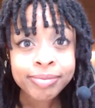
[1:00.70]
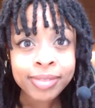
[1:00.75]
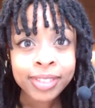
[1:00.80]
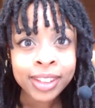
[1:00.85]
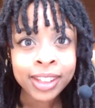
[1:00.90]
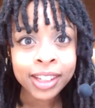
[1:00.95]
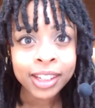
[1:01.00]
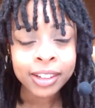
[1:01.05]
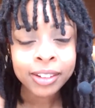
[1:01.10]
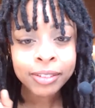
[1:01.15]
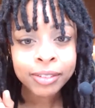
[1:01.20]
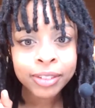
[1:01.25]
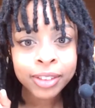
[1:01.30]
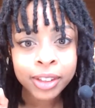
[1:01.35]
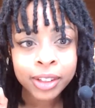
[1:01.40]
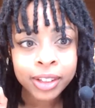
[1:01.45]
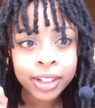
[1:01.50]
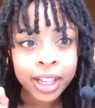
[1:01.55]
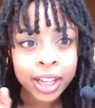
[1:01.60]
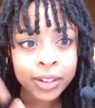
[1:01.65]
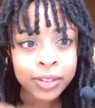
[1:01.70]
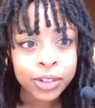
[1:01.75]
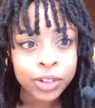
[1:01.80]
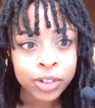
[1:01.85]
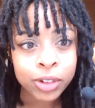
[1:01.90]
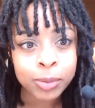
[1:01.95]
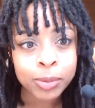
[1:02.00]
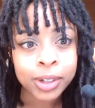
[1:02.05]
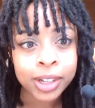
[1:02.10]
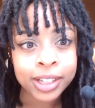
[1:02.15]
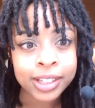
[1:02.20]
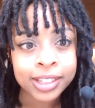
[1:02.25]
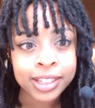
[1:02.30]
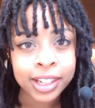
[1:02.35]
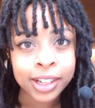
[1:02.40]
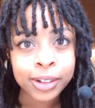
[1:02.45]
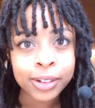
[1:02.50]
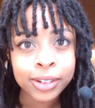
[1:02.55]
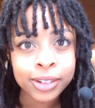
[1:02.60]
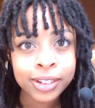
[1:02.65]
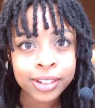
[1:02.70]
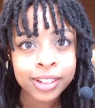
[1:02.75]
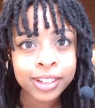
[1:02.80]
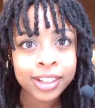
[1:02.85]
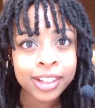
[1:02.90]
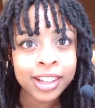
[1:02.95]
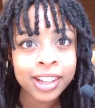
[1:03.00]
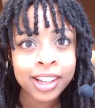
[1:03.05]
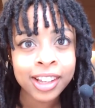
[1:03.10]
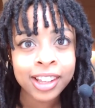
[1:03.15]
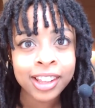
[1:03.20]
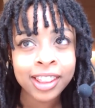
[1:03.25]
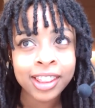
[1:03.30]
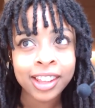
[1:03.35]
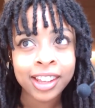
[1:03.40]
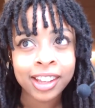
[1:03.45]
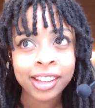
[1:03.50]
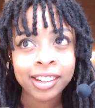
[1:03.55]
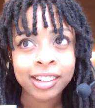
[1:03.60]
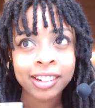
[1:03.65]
If the live stream cuts out, then